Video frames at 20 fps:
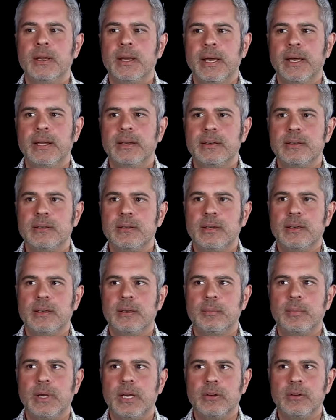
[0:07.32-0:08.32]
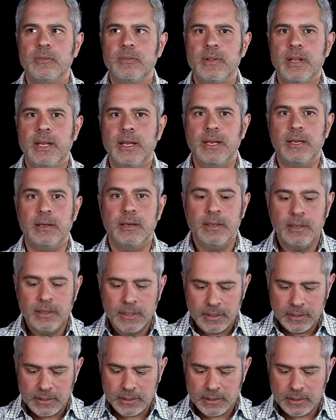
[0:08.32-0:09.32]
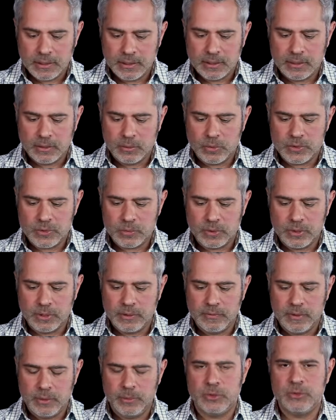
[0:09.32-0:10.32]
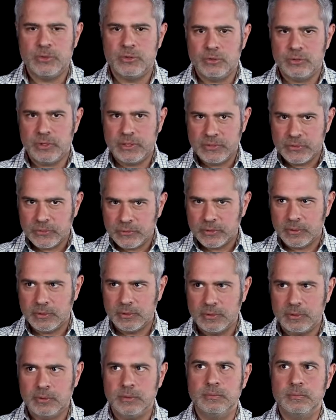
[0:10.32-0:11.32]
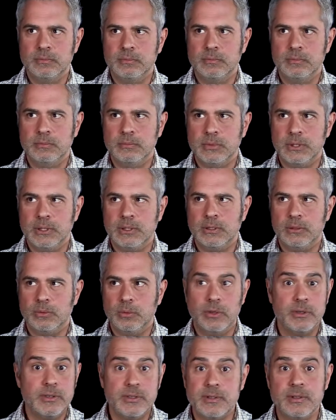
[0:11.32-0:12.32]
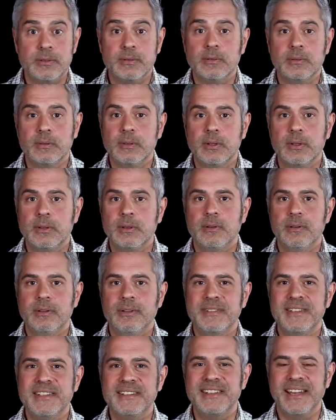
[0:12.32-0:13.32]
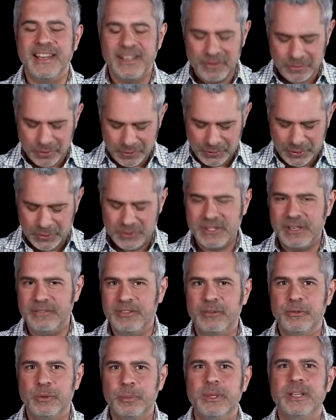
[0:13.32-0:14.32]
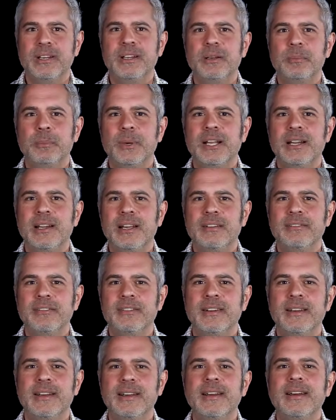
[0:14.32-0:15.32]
And out of that was one of the most stressful, worst design reviews I've ever been in my life.